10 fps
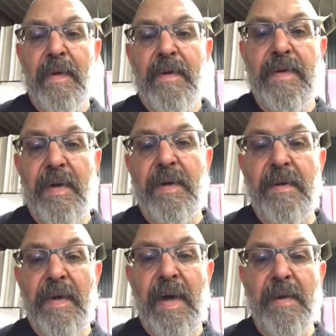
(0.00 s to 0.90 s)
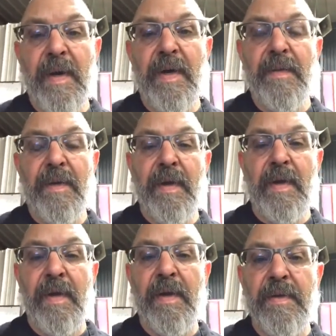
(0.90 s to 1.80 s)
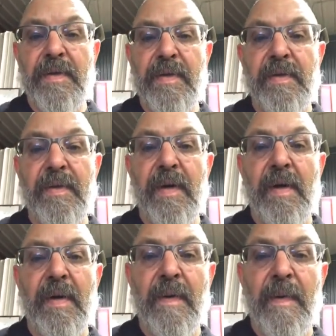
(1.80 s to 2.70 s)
So yeah, we're getting really close to